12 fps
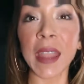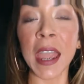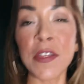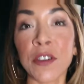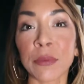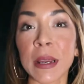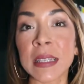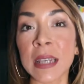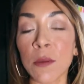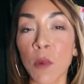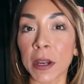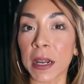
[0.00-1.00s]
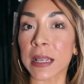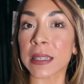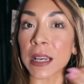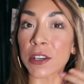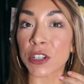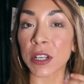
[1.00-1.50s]
and the reason I wanted
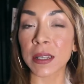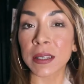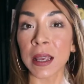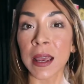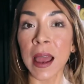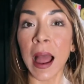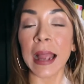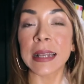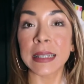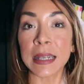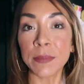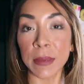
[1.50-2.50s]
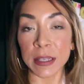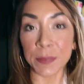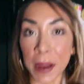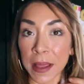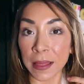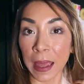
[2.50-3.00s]
extensions, I did miss
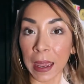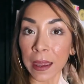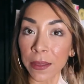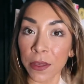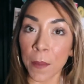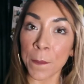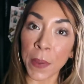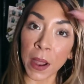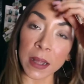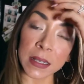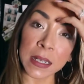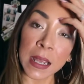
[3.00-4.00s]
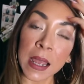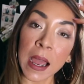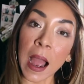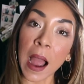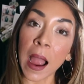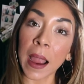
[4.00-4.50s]
my length, but
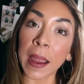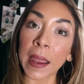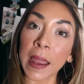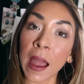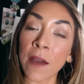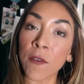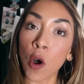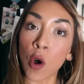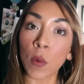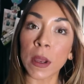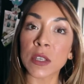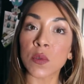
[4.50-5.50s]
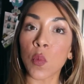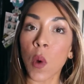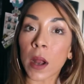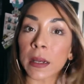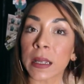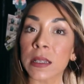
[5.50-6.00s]
I have always
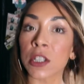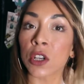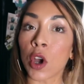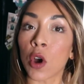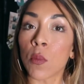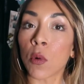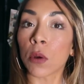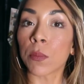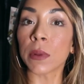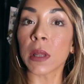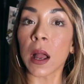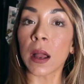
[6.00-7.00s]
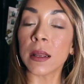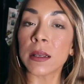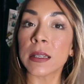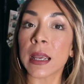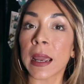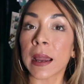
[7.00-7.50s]
wanted to go more
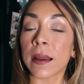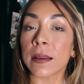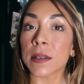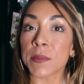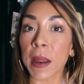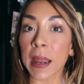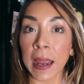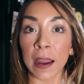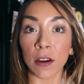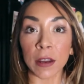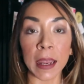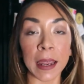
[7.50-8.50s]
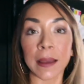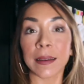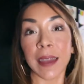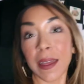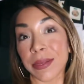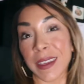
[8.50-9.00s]
blonde and my hair
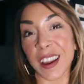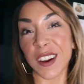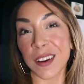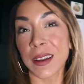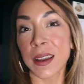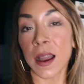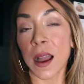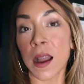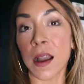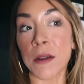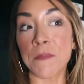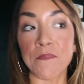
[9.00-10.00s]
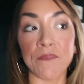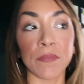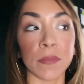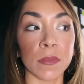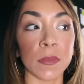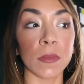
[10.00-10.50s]
can't get there um,
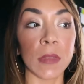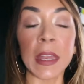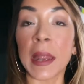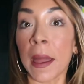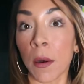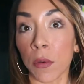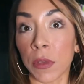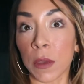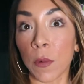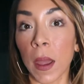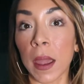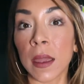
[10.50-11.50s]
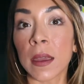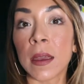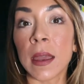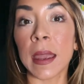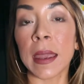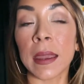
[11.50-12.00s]
in a healthy way.
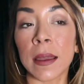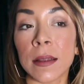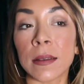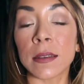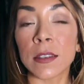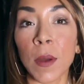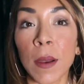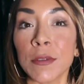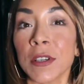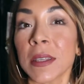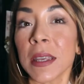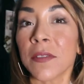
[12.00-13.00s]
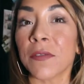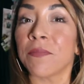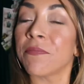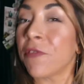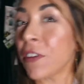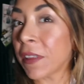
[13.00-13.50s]
And so I was just like
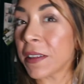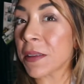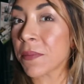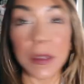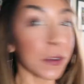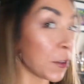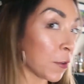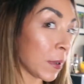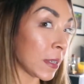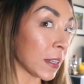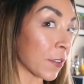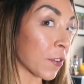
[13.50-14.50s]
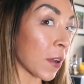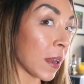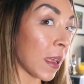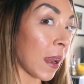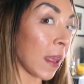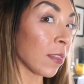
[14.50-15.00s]
feeling something new and
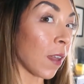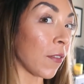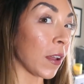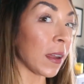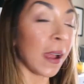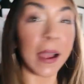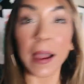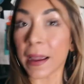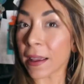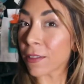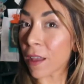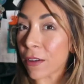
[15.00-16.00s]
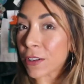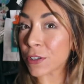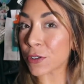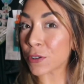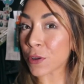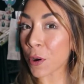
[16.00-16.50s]
different and I love it. I love it
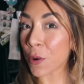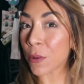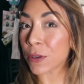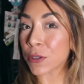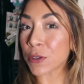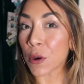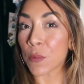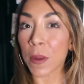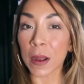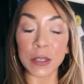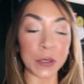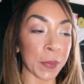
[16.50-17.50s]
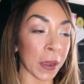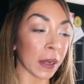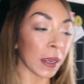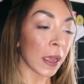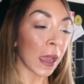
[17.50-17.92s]
so, so much. But